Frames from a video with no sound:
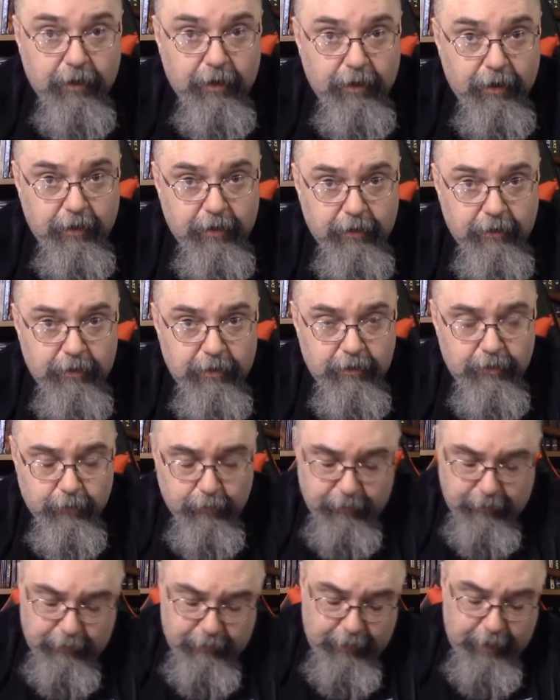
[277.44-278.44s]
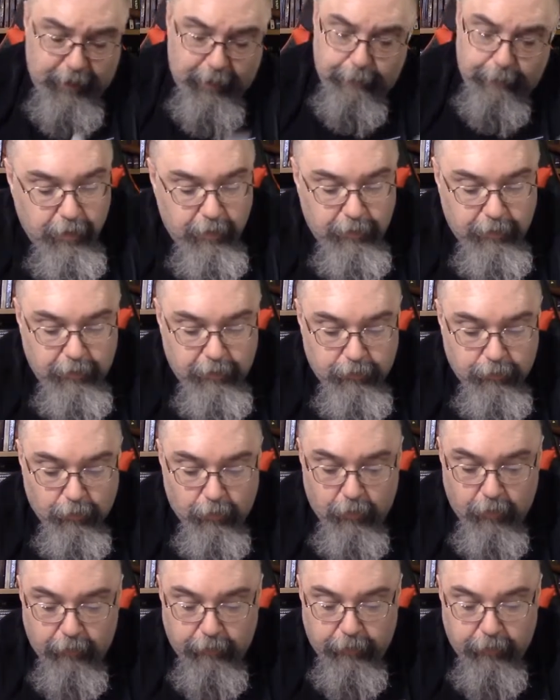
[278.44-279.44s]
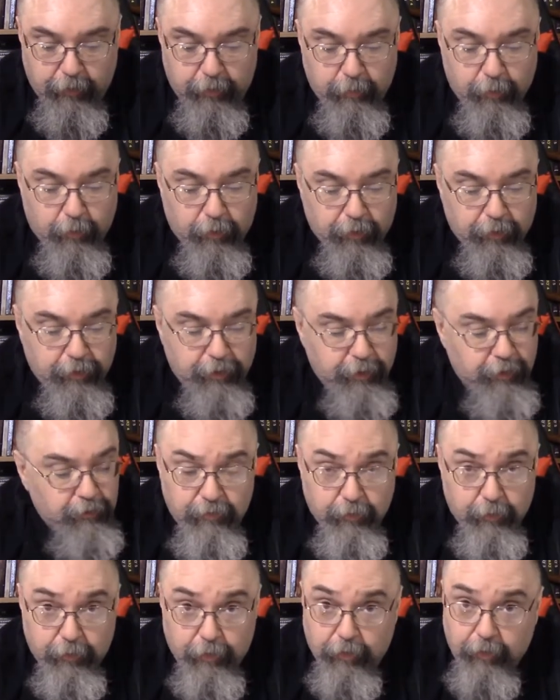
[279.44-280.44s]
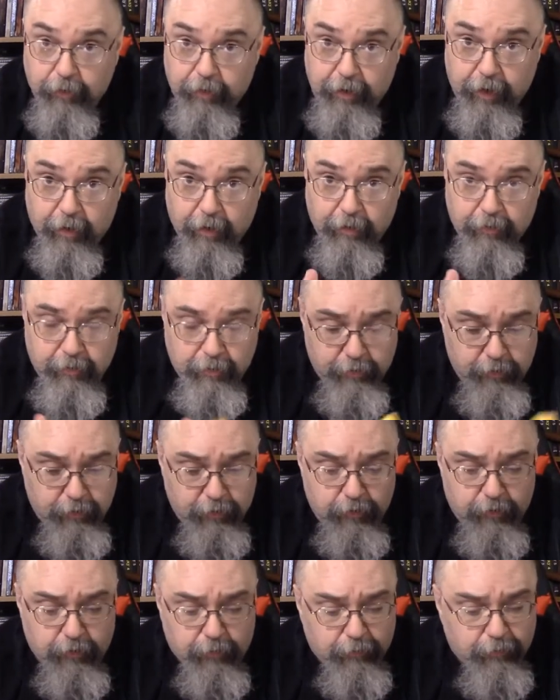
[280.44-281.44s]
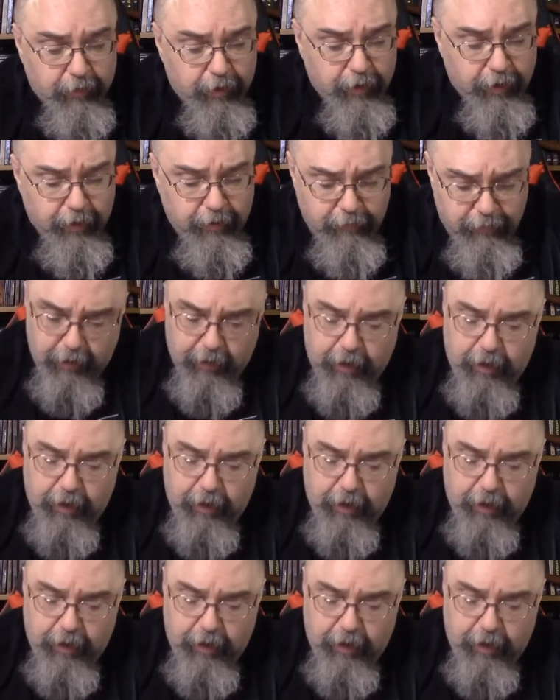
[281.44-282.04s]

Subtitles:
and accessories. Now, these are all very important things for your character to survive,